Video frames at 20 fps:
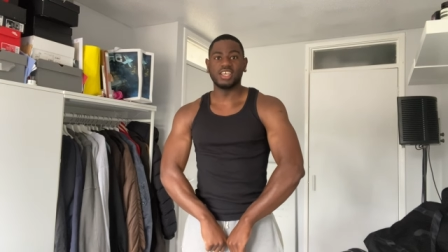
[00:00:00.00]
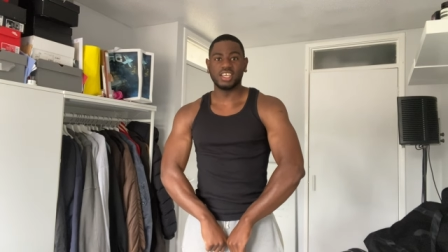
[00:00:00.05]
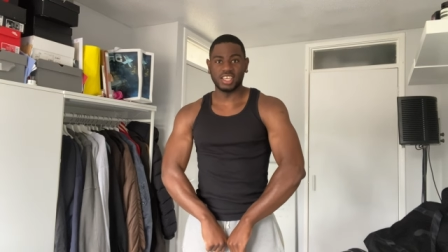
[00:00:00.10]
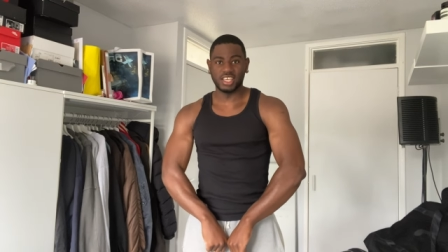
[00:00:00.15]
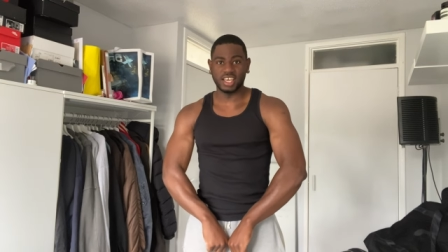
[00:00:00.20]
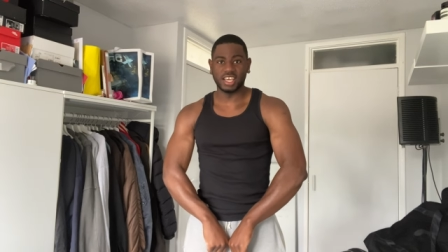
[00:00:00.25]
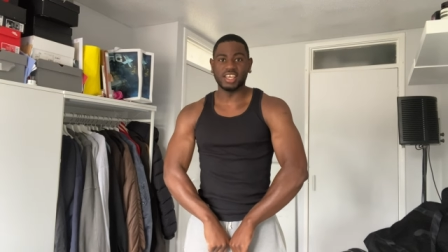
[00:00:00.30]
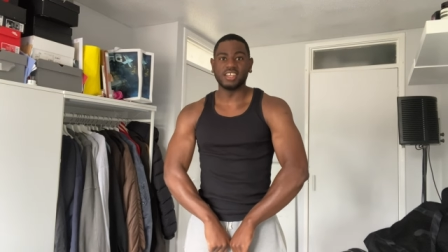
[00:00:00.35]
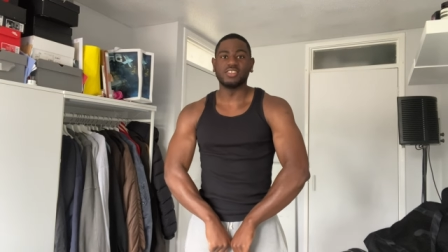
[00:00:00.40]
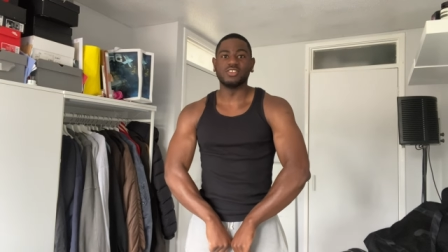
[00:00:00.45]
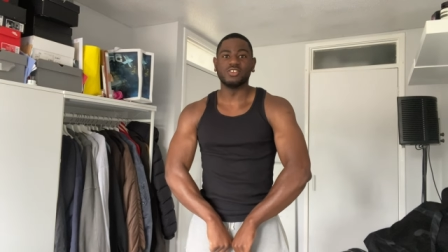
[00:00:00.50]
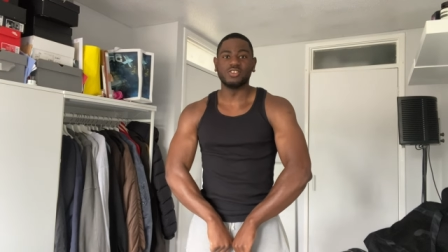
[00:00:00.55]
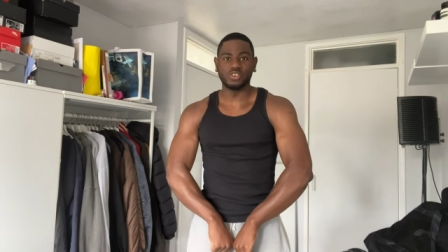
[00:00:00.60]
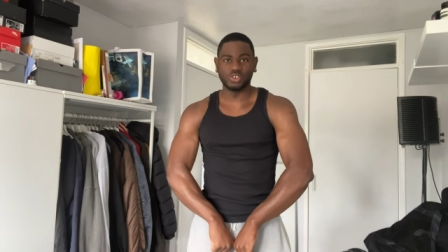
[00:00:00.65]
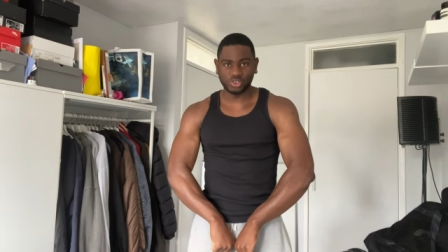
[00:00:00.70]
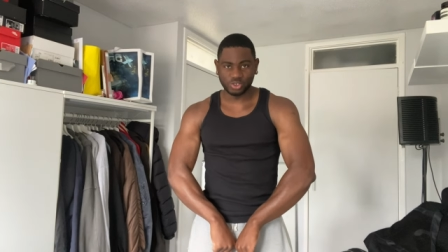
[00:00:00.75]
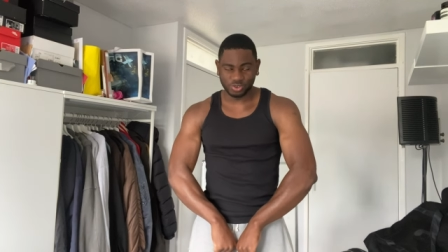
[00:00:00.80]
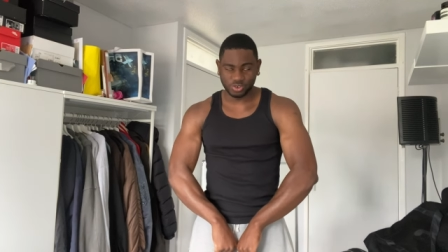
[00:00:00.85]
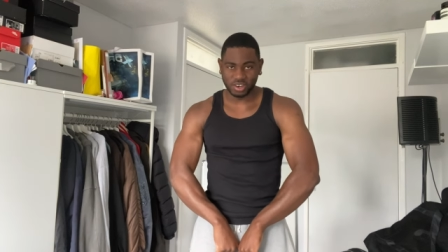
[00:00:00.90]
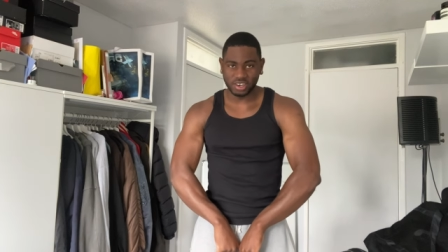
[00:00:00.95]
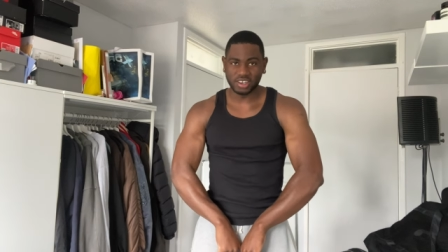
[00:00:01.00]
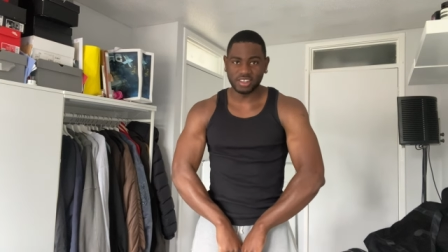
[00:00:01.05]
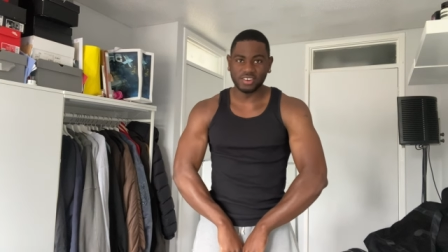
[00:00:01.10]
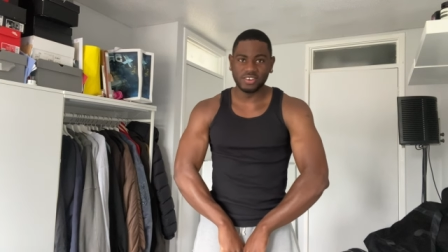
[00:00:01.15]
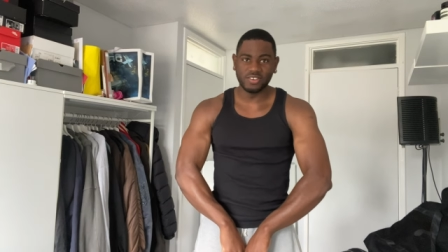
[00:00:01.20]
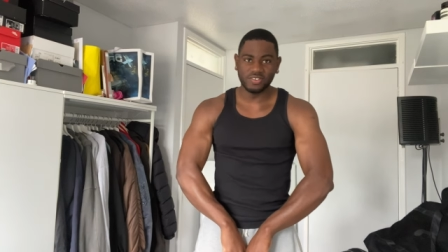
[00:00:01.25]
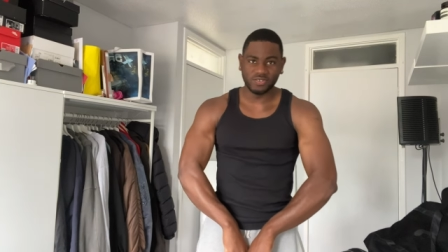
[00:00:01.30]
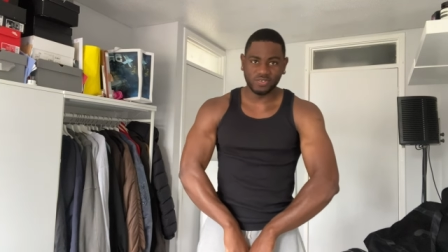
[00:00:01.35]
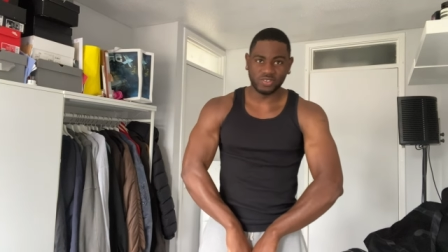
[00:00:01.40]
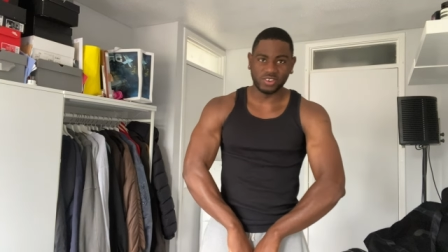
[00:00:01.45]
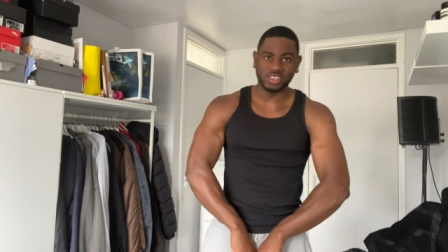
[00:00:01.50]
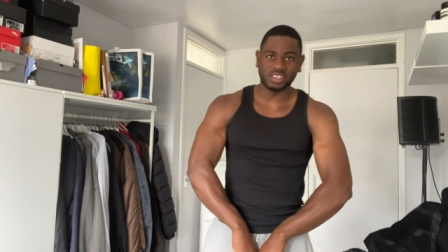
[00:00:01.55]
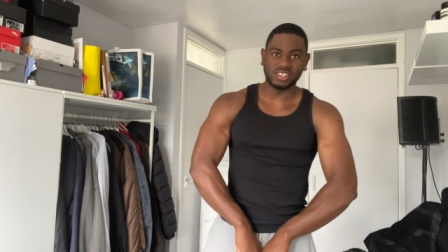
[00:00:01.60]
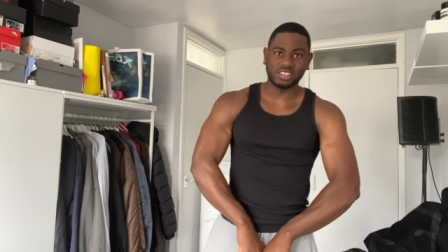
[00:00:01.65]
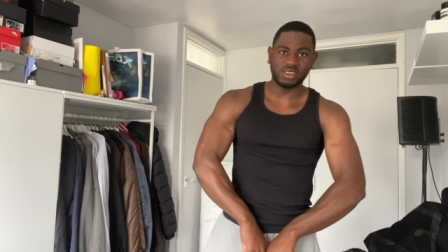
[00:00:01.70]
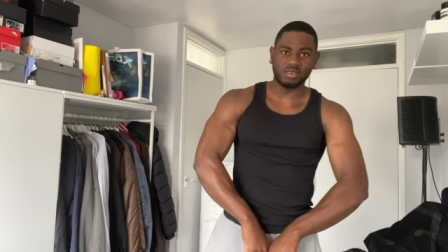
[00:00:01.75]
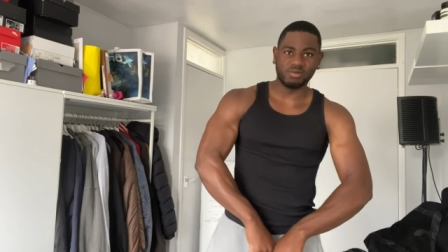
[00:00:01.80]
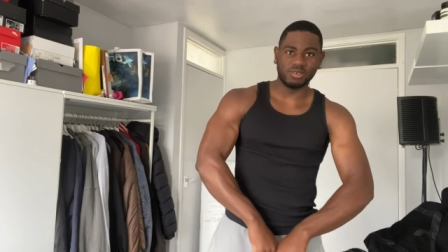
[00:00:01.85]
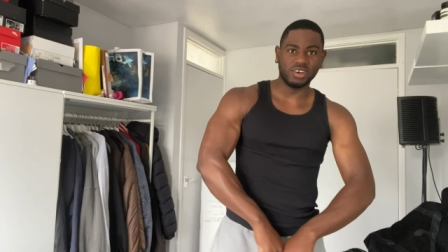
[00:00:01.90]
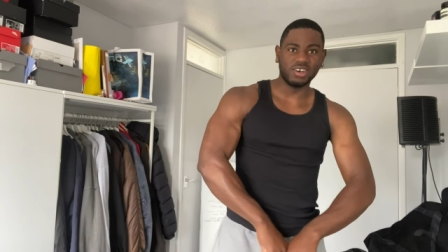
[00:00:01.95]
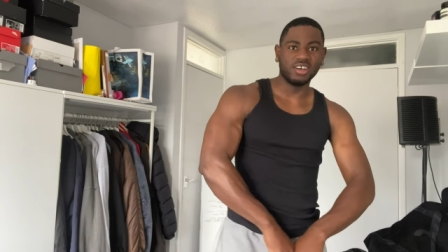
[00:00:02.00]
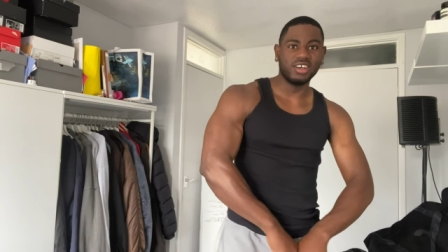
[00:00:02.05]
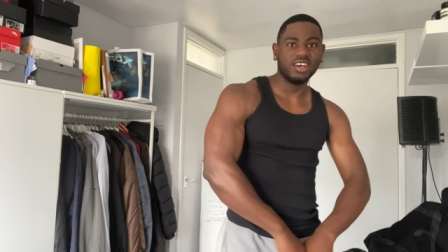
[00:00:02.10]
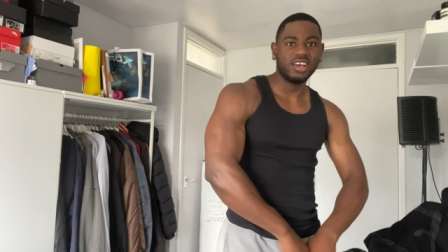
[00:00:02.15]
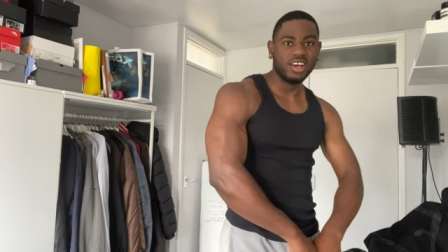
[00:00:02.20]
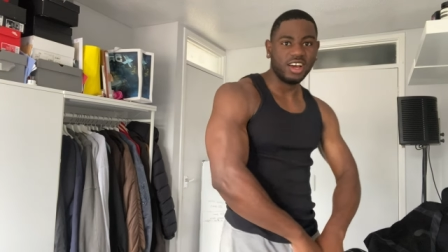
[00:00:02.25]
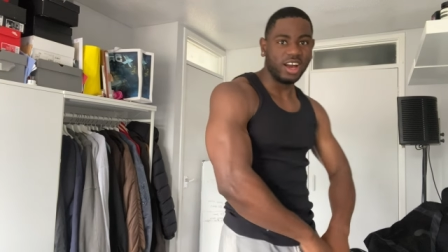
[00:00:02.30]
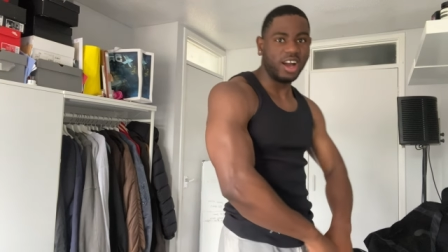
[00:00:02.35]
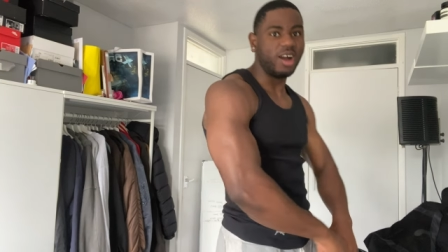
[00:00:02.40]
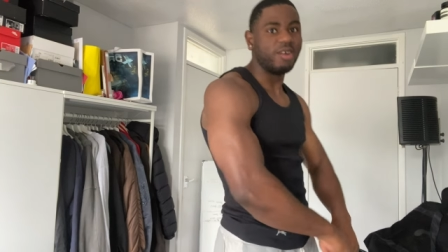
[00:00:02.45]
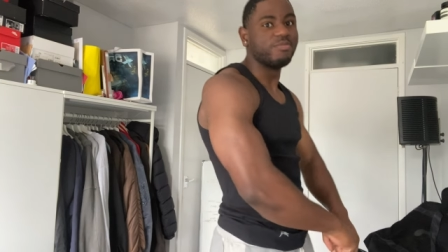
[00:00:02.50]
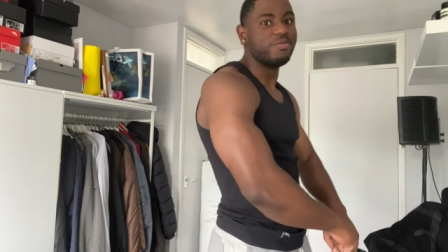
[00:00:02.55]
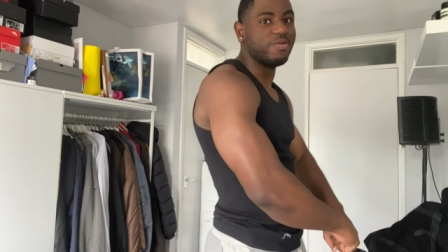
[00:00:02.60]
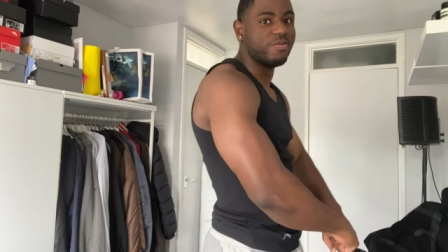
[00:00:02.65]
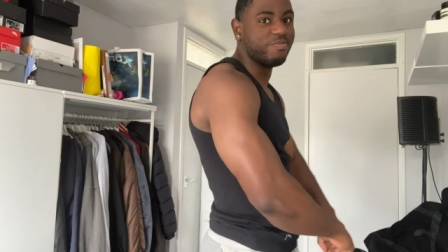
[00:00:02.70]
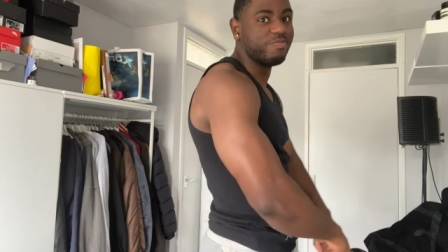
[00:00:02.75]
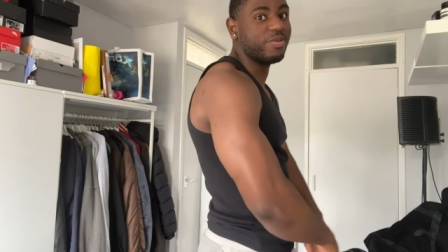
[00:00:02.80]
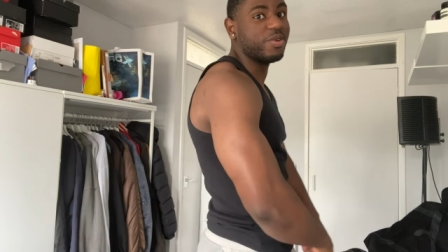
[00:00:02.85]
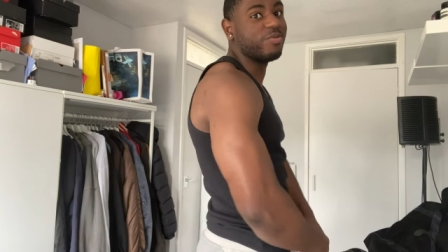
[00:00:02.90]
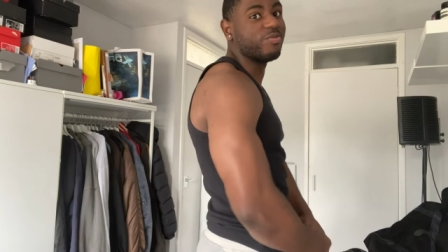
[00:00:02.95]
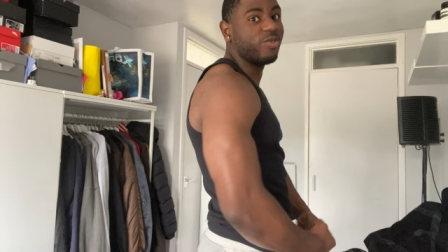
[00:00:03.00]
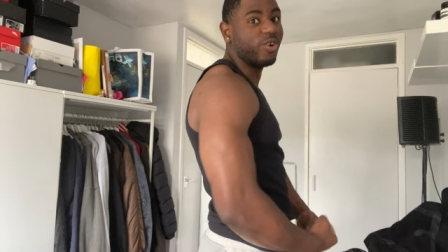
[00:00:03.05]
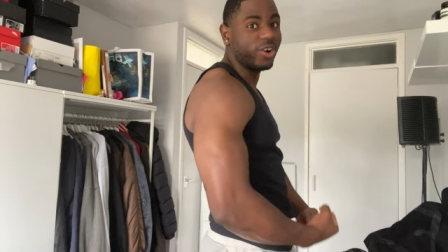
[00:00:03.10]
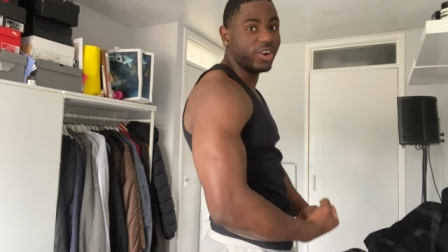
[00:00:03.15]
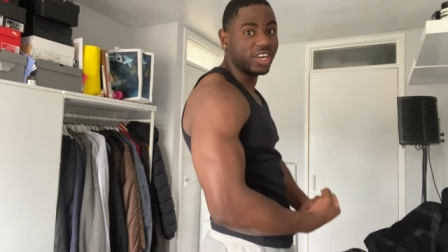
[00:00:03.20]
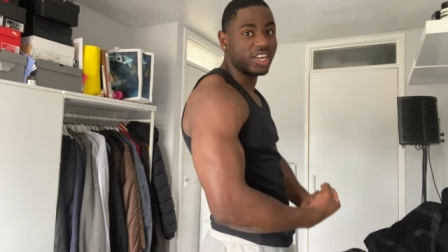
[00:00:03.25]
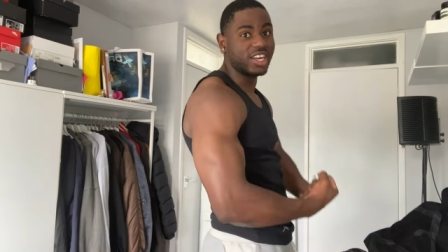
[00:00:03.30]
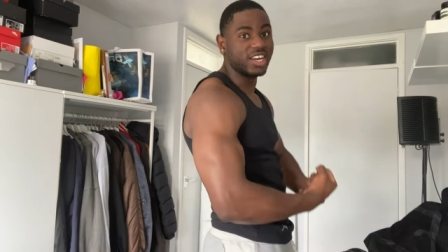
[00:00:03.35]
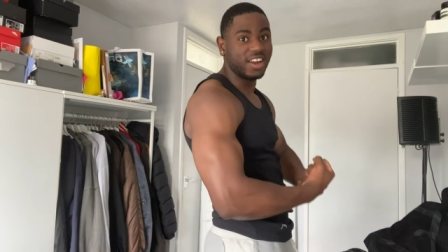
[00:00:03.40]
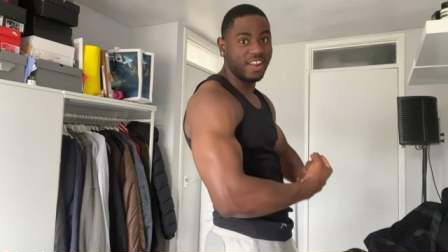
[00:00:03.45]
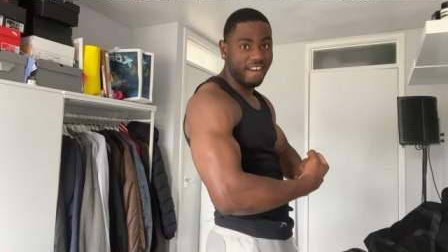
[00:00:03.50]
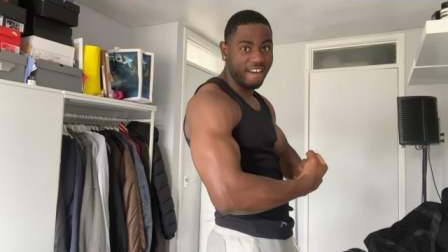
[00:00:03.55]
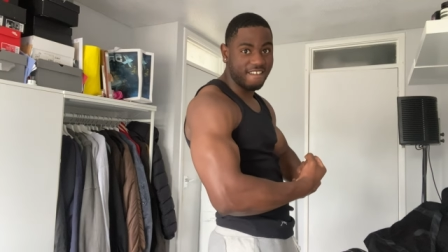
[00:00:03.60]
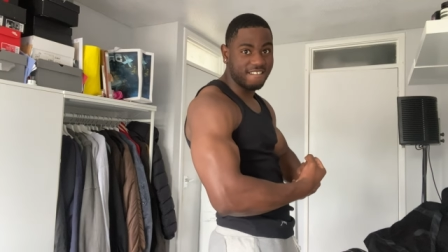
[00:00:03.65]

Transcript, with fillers: getting shredded for the summer. I've been working,